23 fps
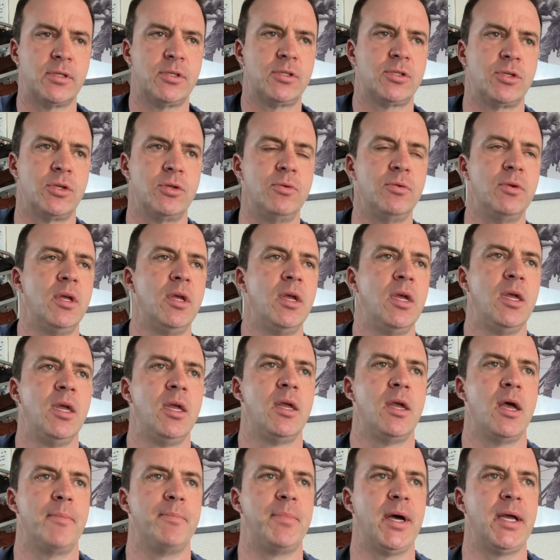soon,
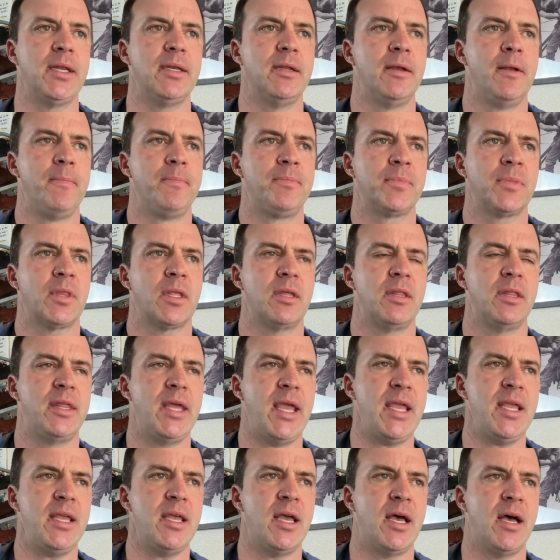but
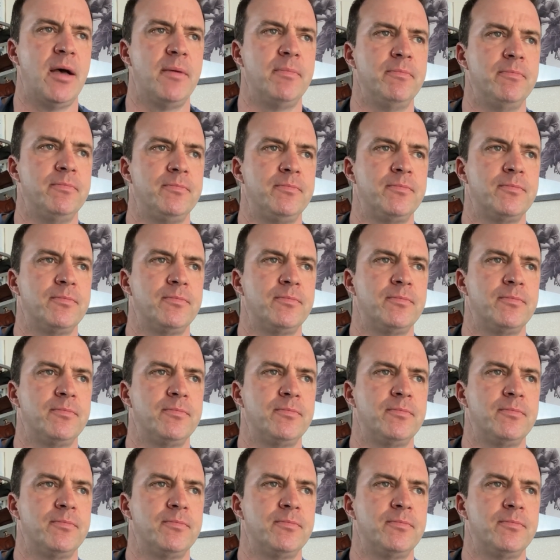they are